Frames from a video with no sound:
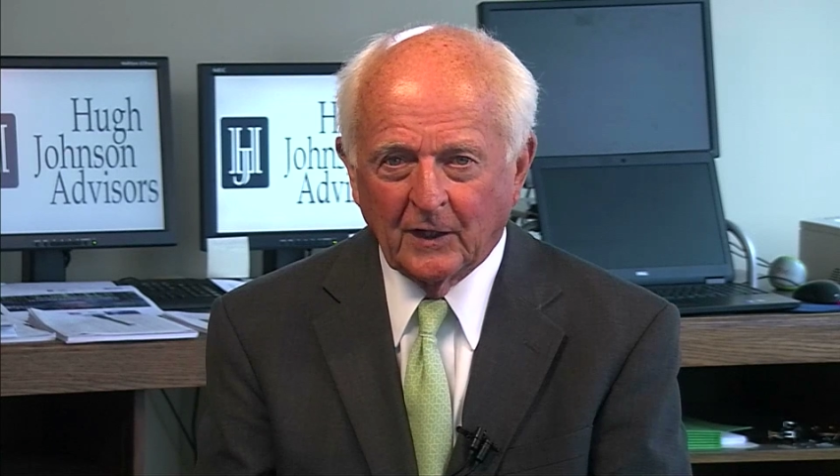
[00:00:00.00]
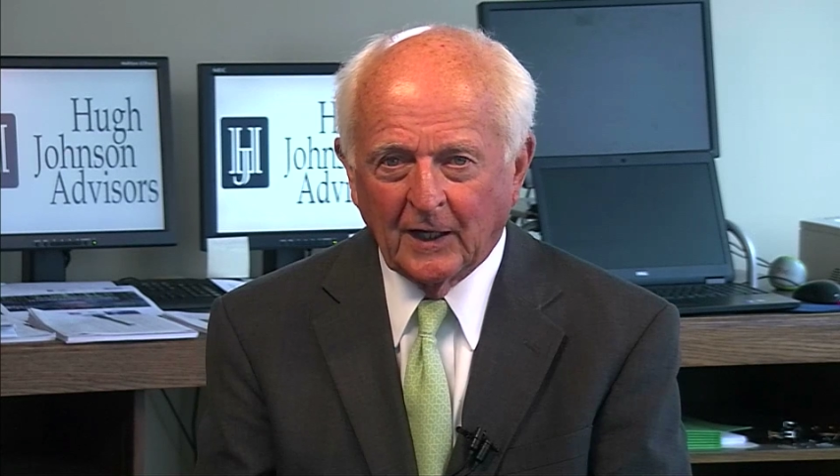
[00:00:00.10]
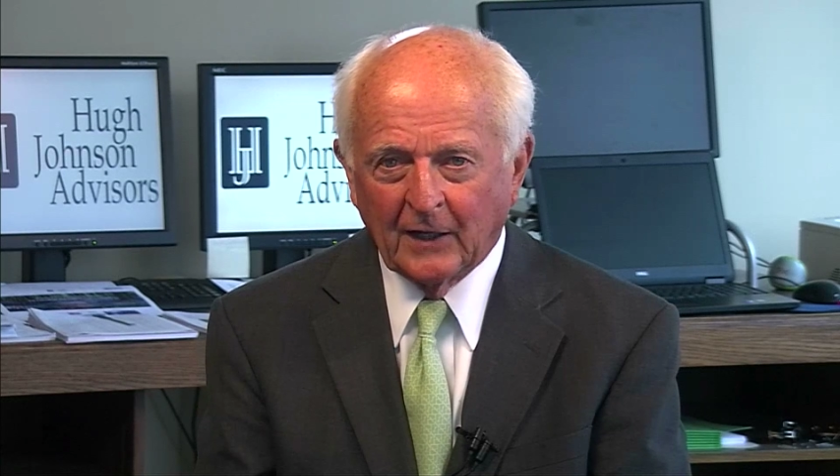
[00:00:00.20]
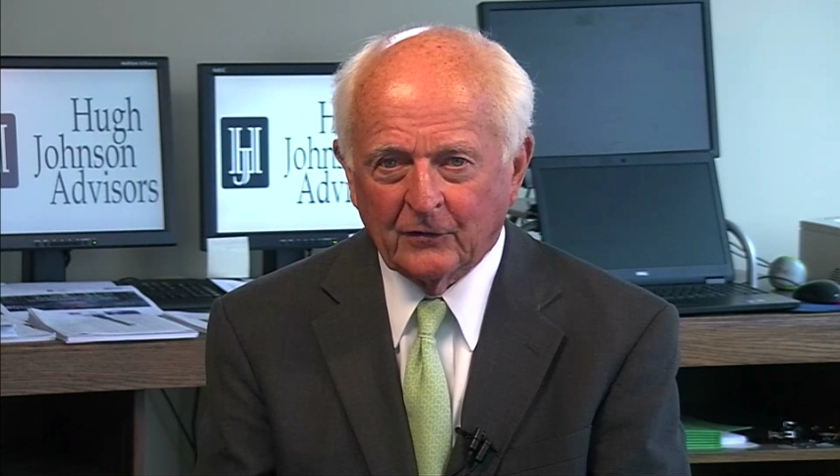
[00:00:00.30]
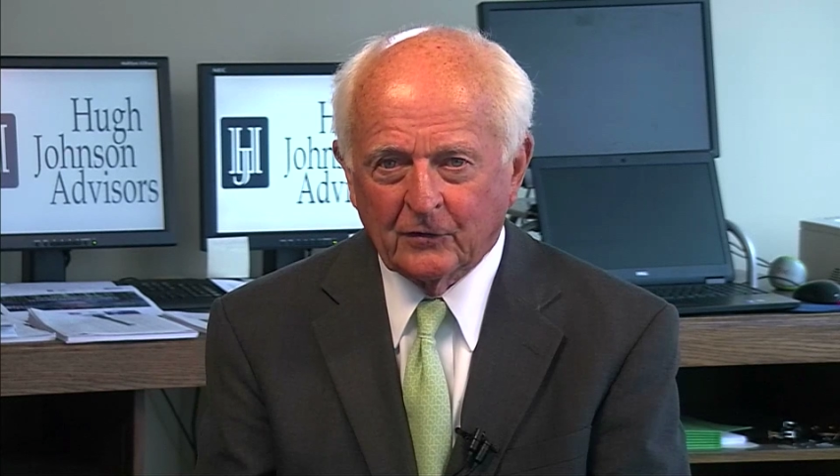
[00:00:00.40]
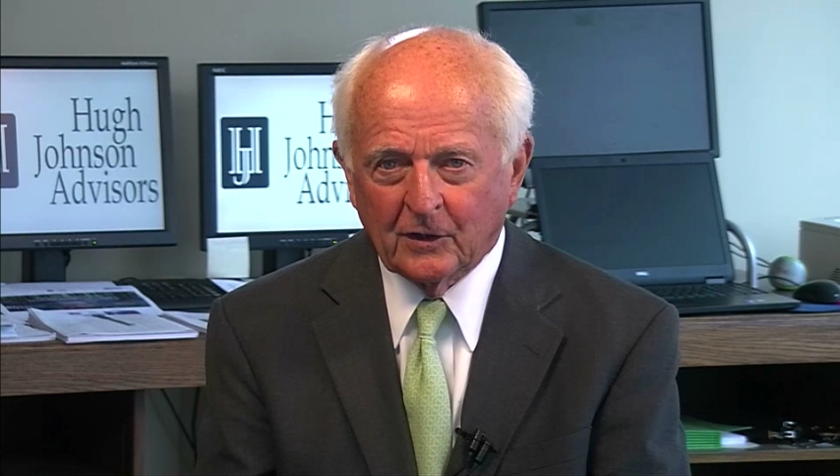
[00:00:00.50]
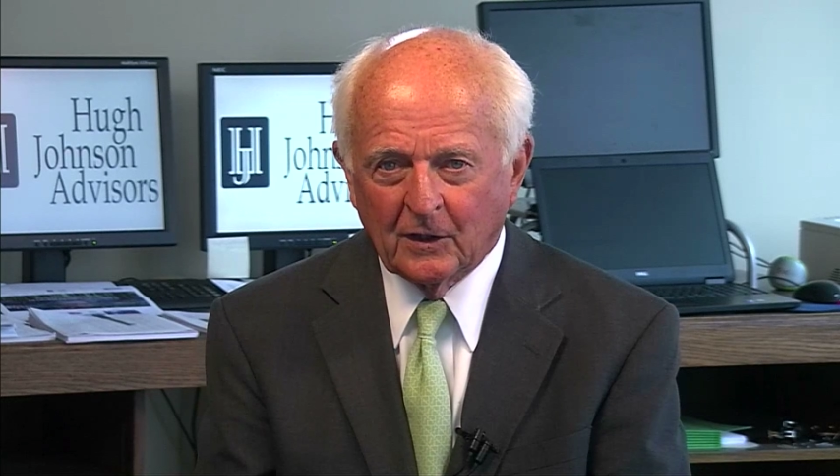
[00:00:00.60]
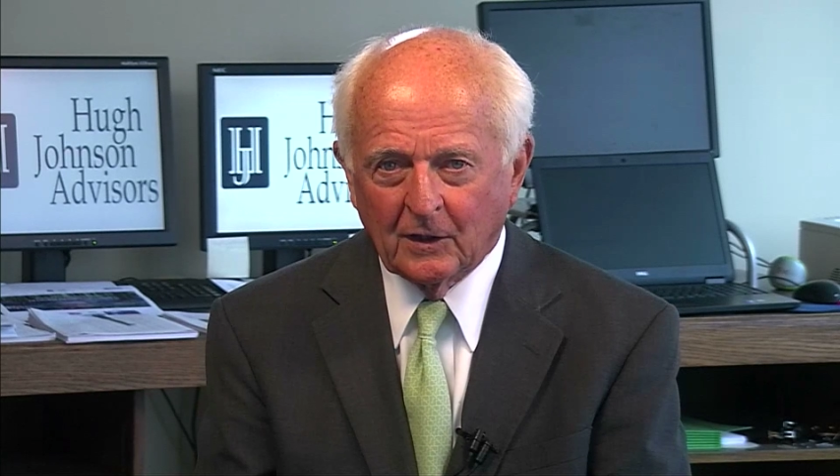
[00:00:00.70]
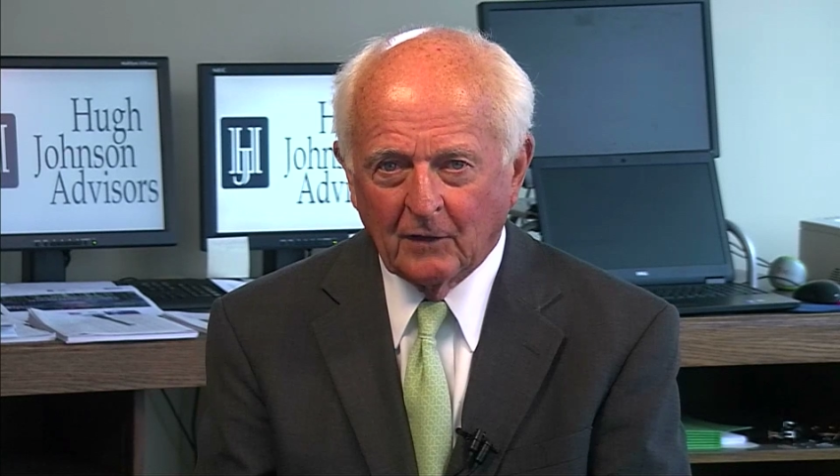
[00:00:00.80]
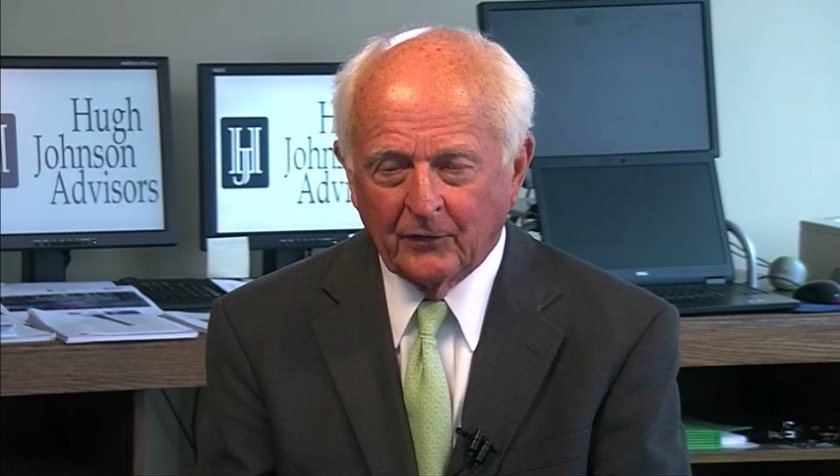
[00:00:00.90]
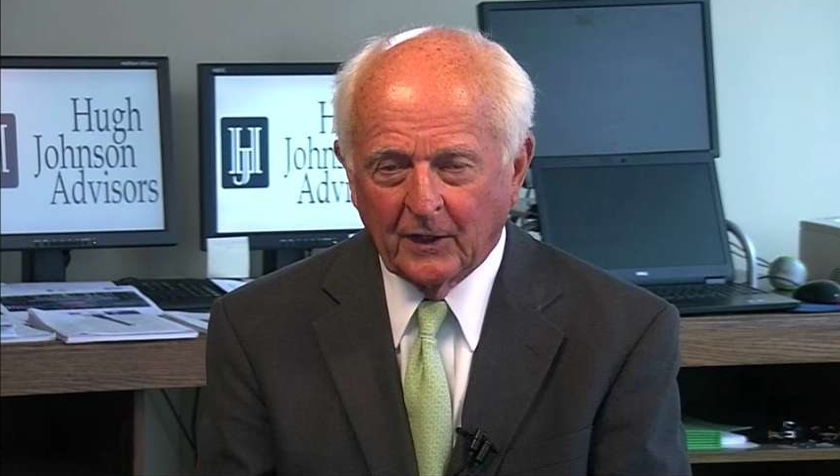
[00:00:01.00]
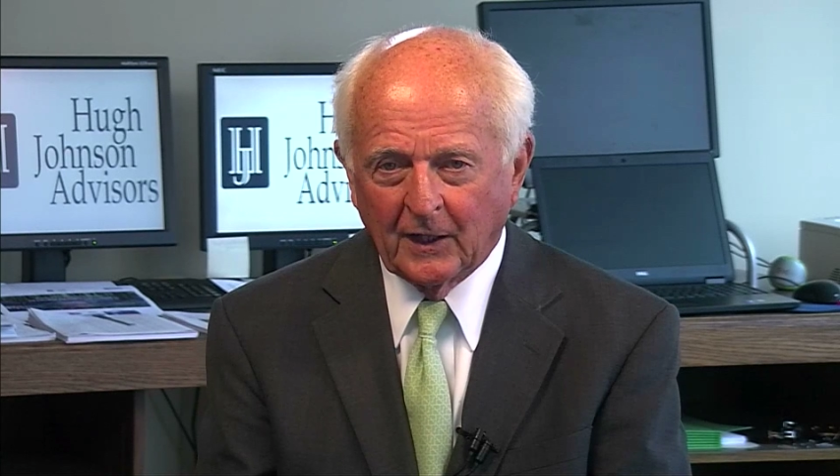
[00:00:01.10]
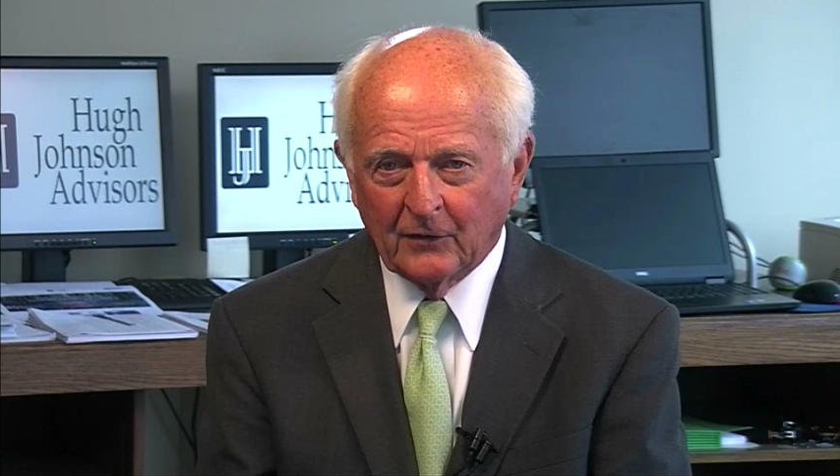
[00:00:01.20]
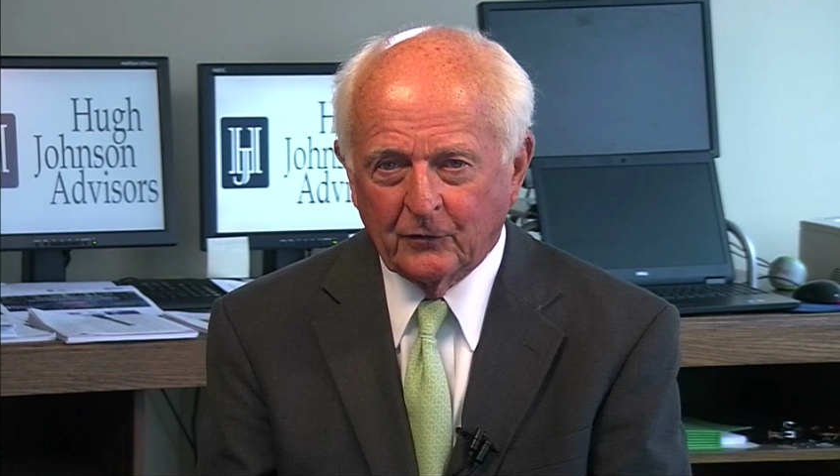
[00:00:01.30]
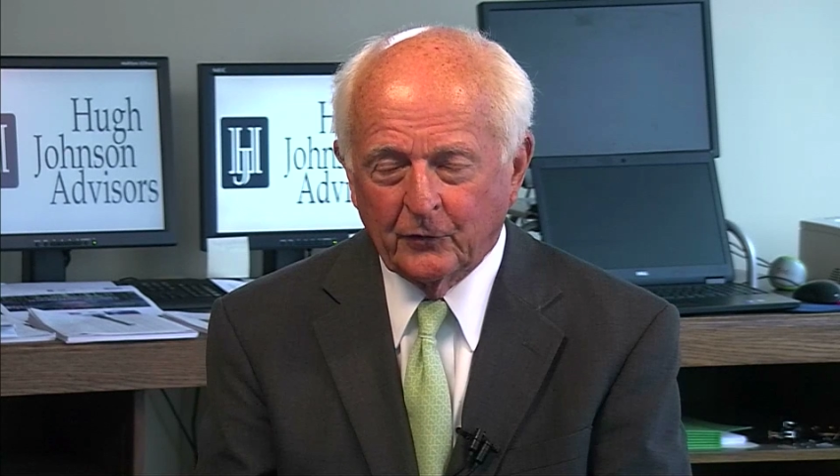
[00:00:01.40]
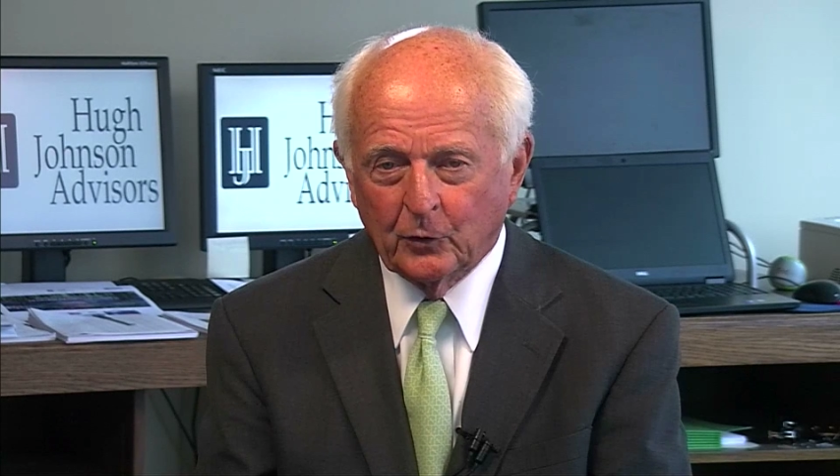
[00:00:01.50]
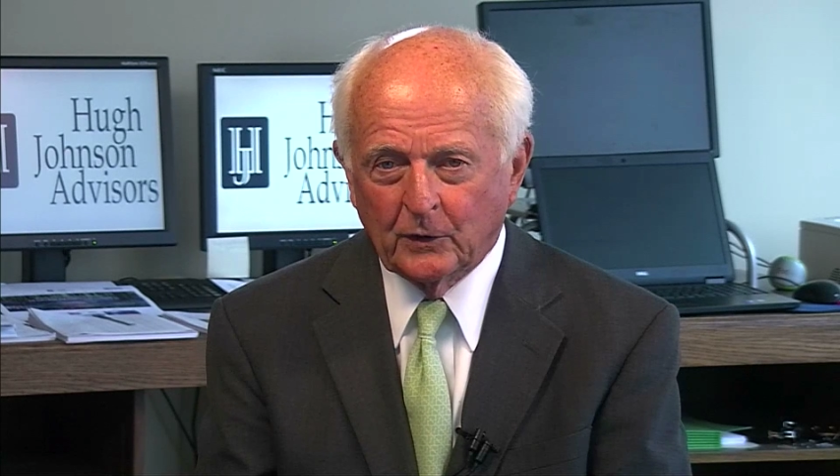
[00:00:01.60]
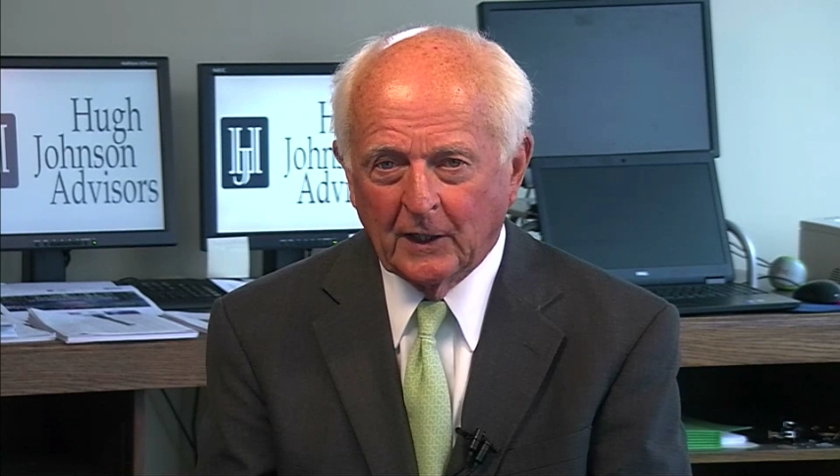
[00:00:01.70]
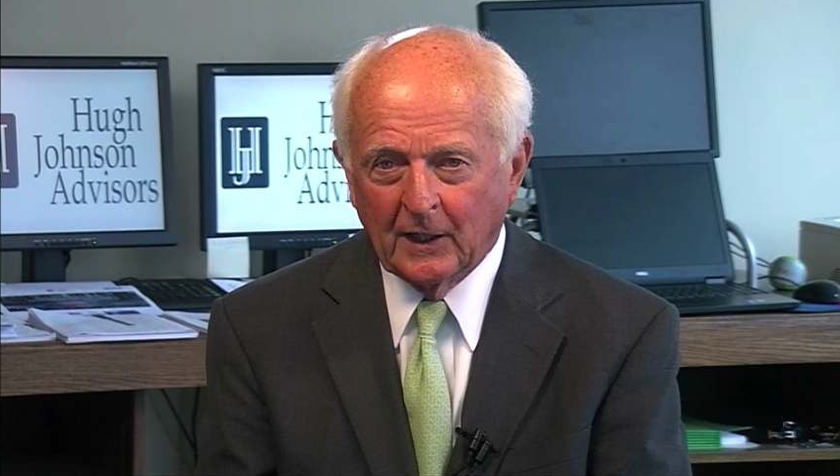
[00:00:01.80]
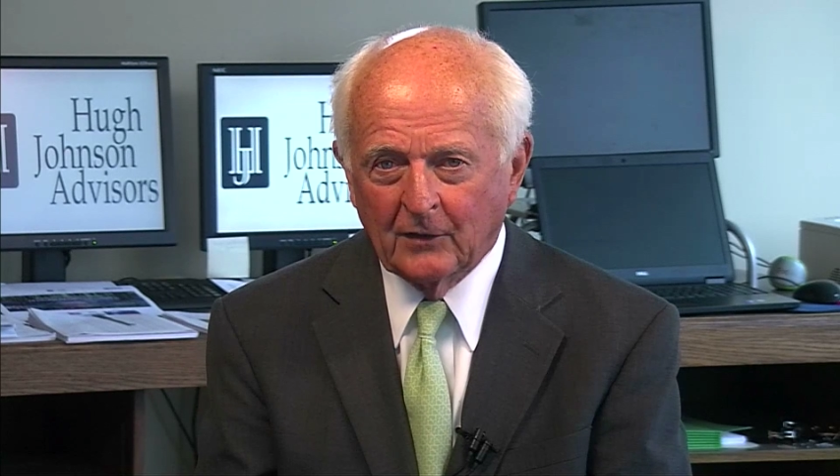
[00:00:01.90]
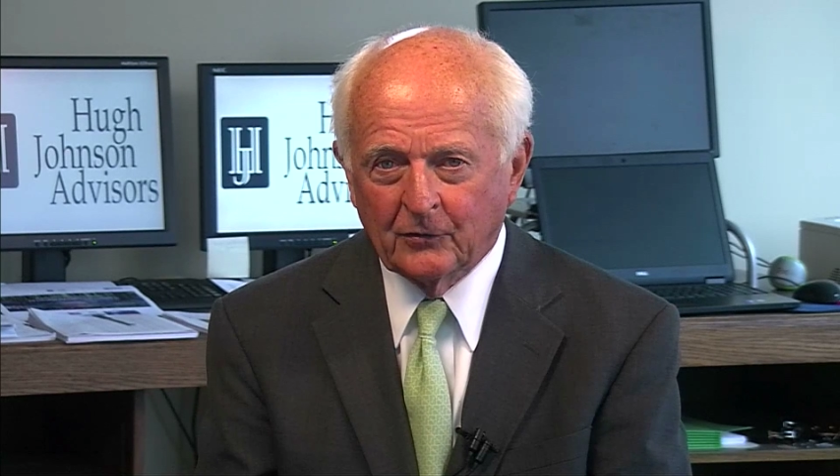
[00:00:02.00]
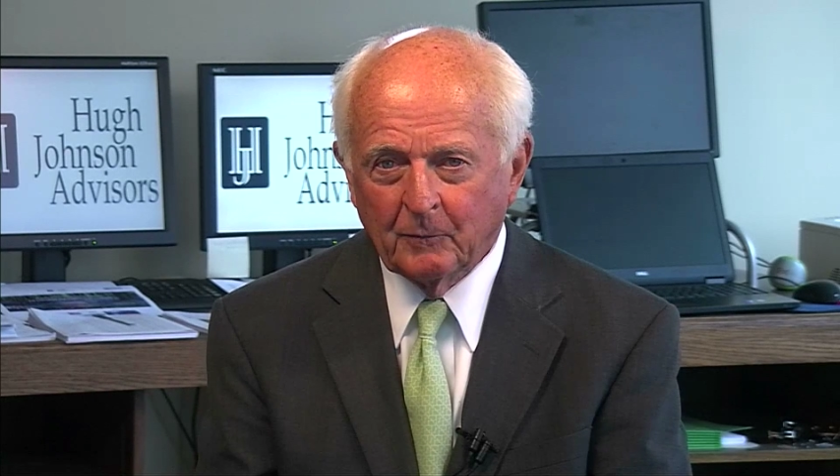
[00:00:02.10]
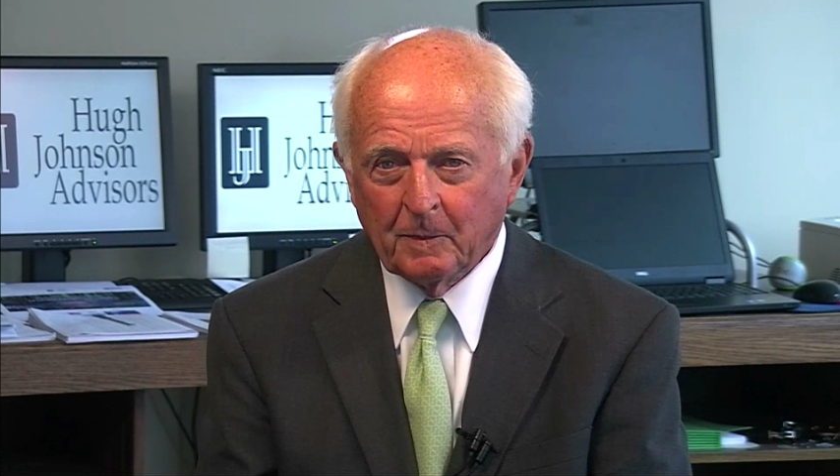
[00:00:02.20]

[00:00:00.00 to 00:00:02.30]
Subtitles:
last few days,